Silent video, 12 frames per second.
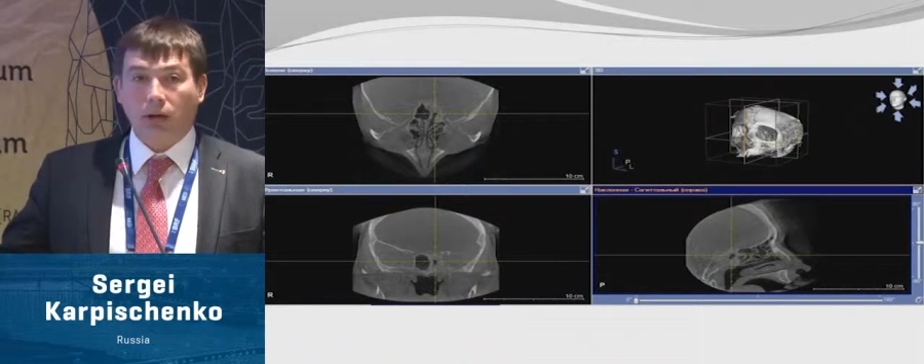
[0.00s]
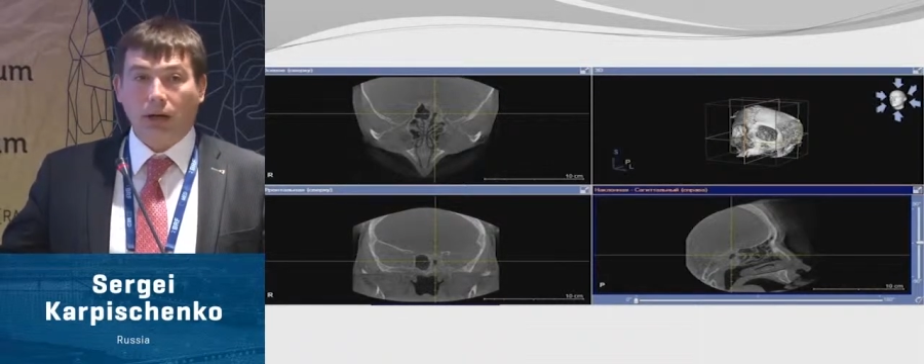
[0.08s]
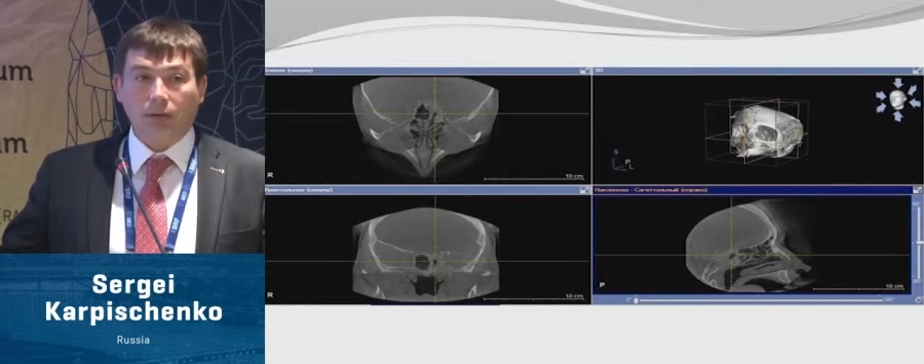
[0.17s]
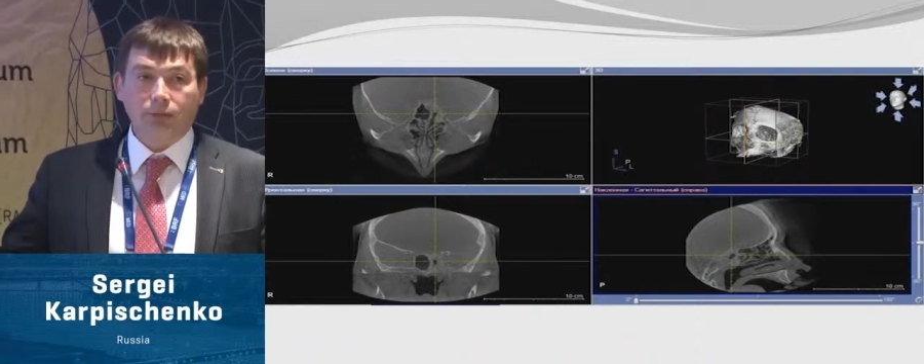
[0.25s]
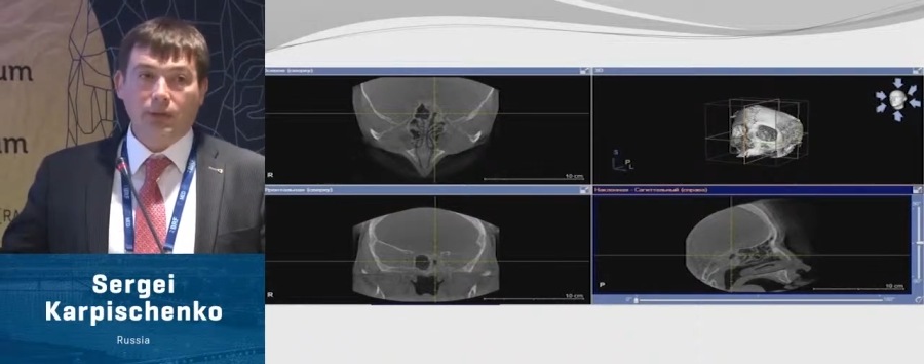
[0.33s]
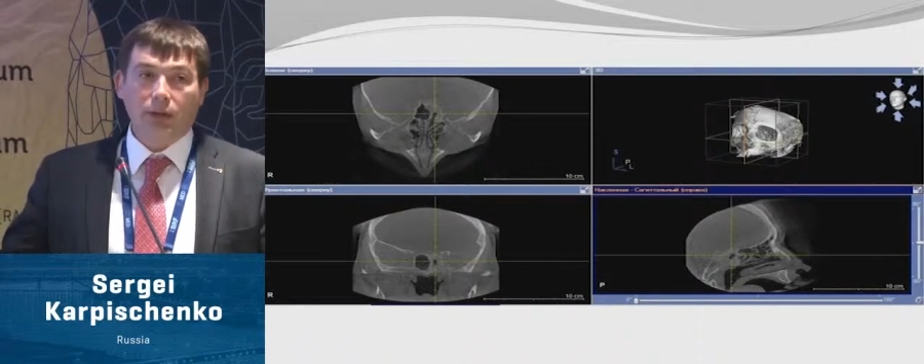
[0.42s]

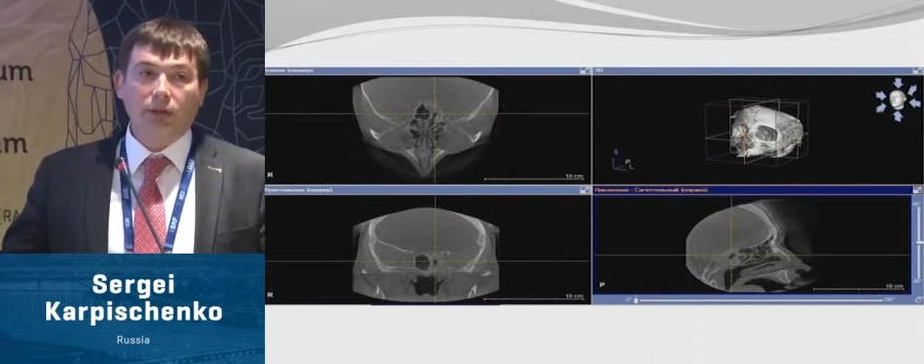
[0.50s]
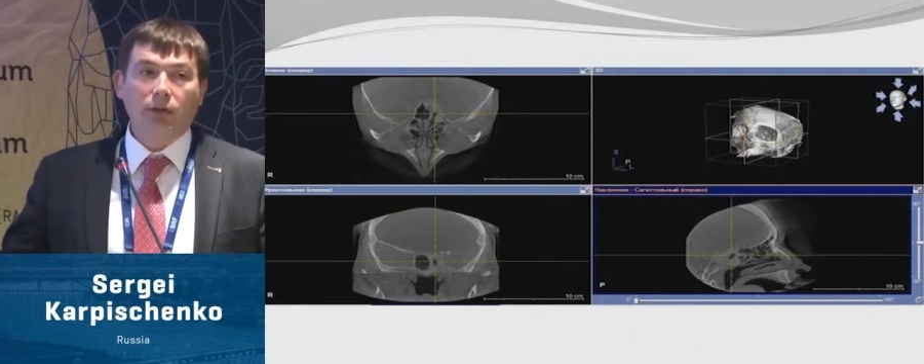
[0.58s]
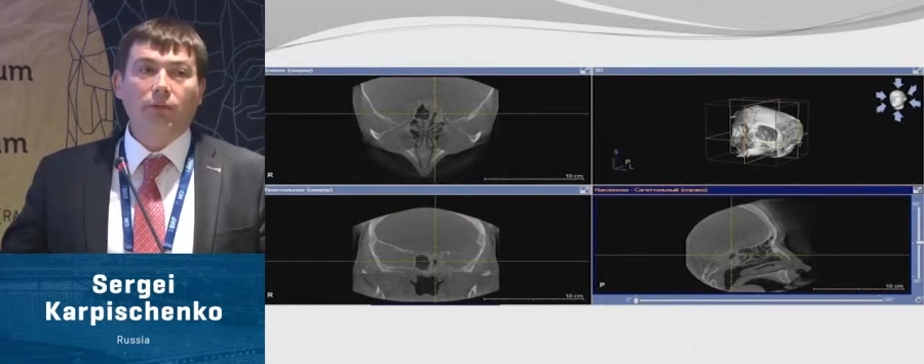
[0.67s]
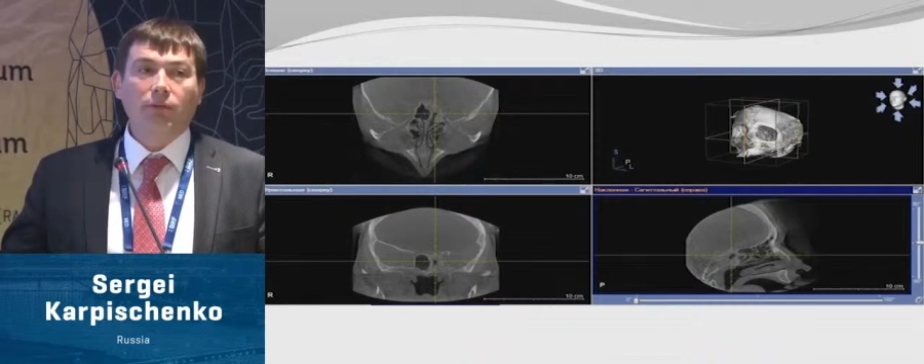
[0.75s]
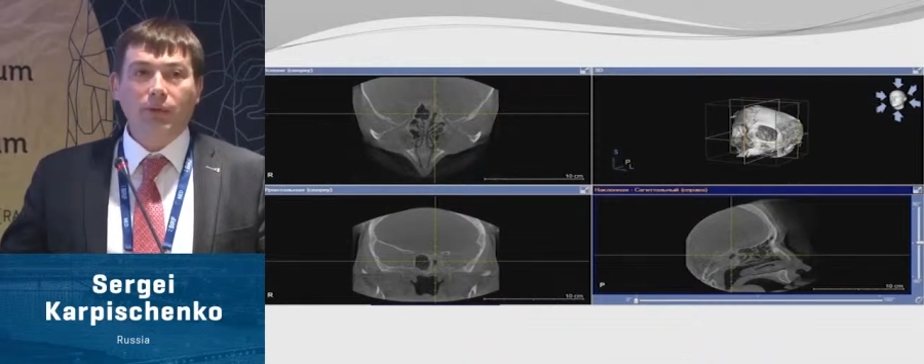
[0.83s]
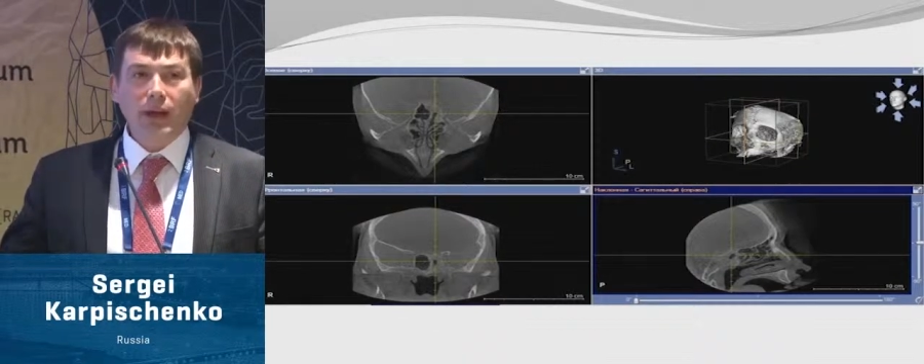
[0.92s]
after
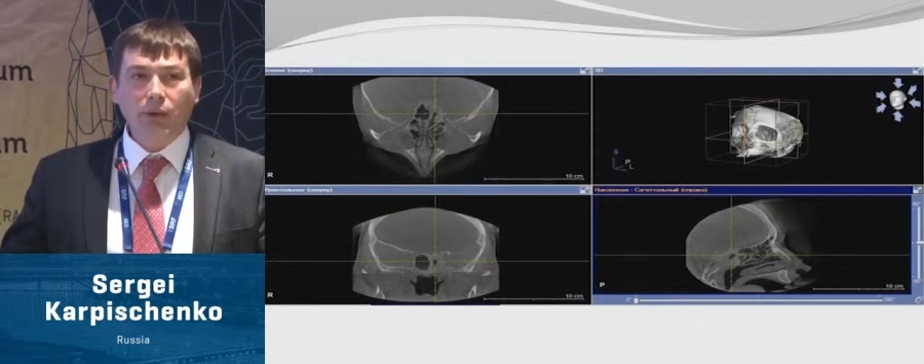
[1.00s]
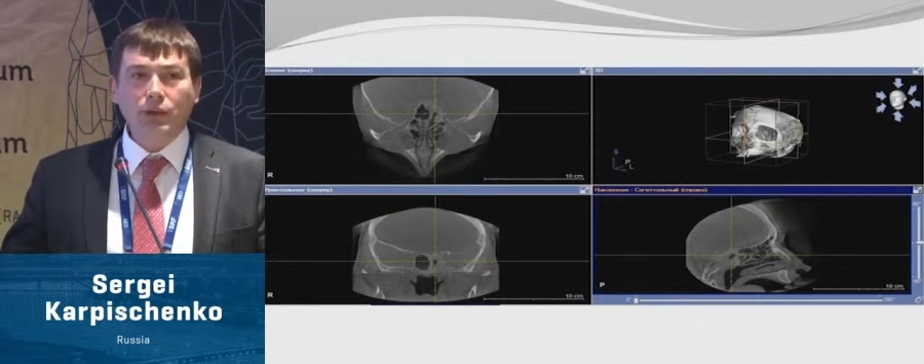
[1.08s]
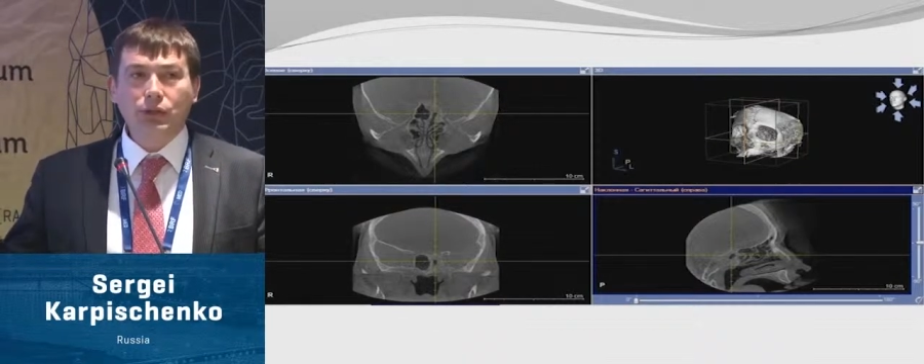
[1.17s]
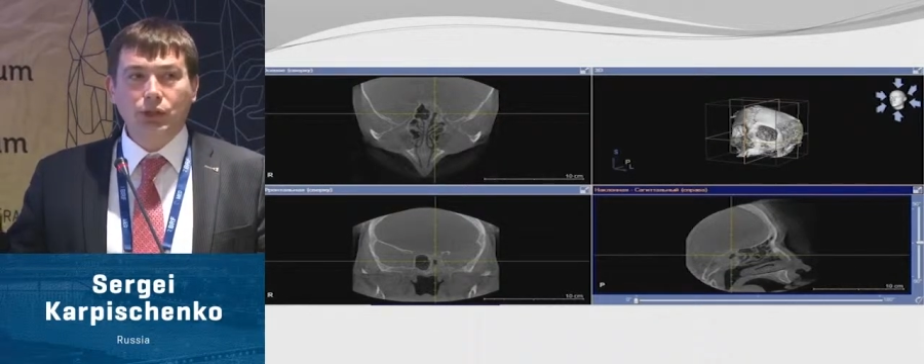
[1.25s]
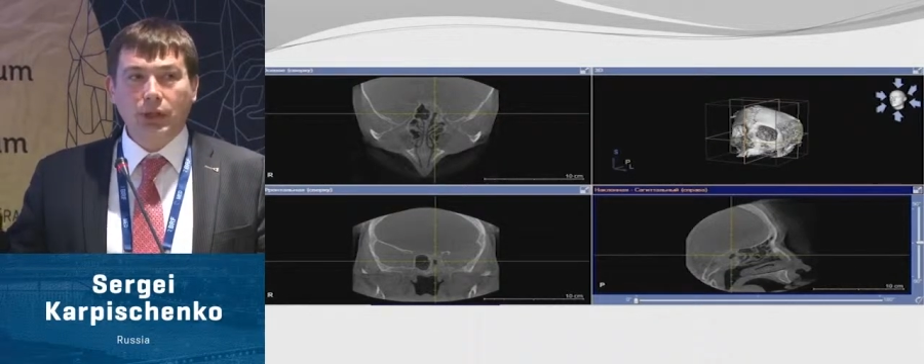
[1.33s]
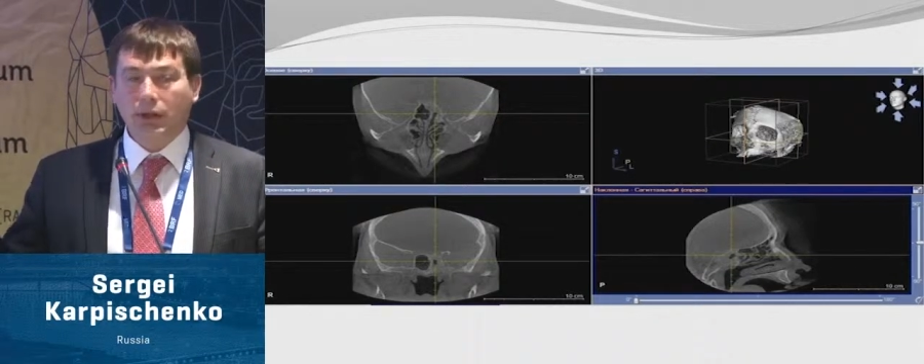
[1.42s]
very
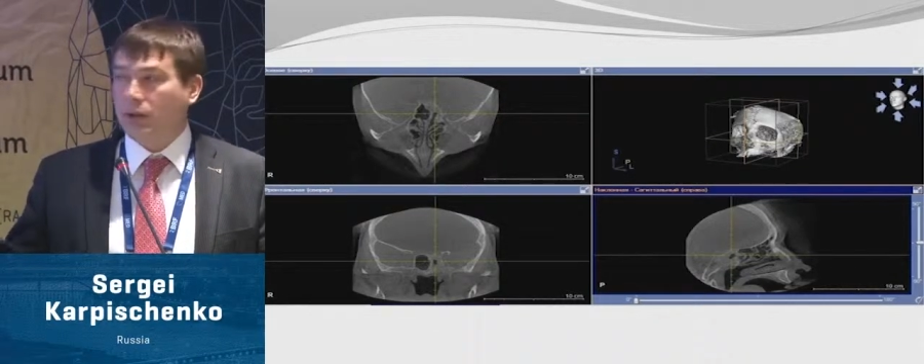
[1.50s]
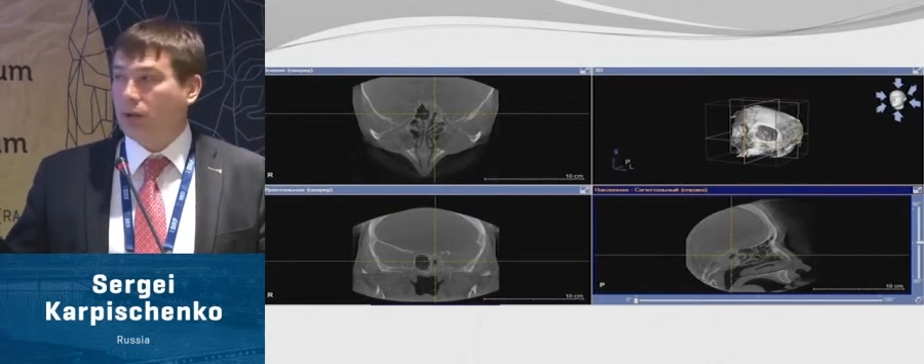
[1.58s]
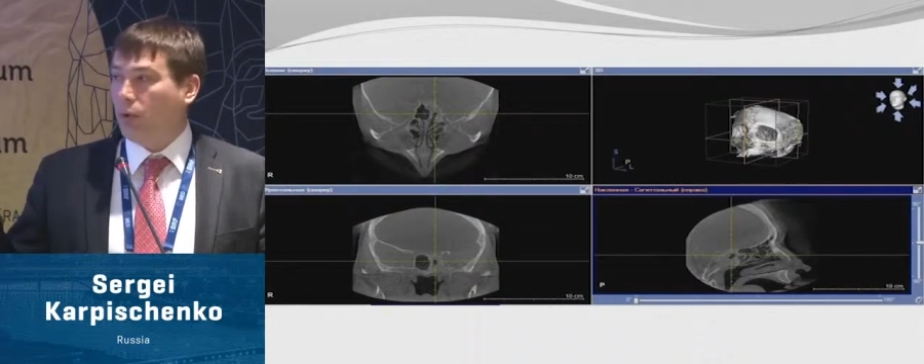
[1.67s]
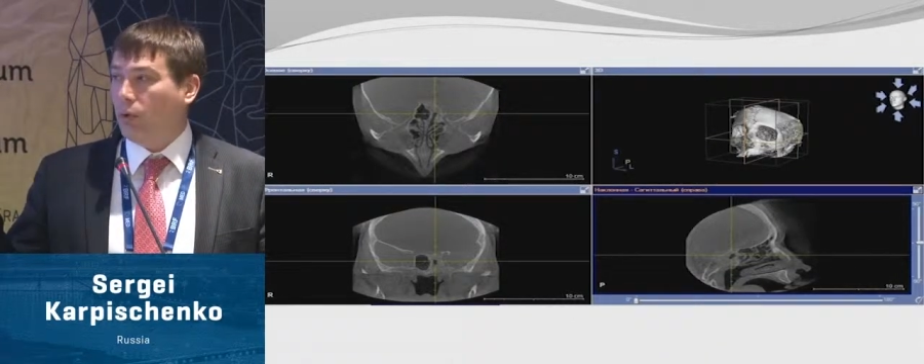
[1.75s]
gentle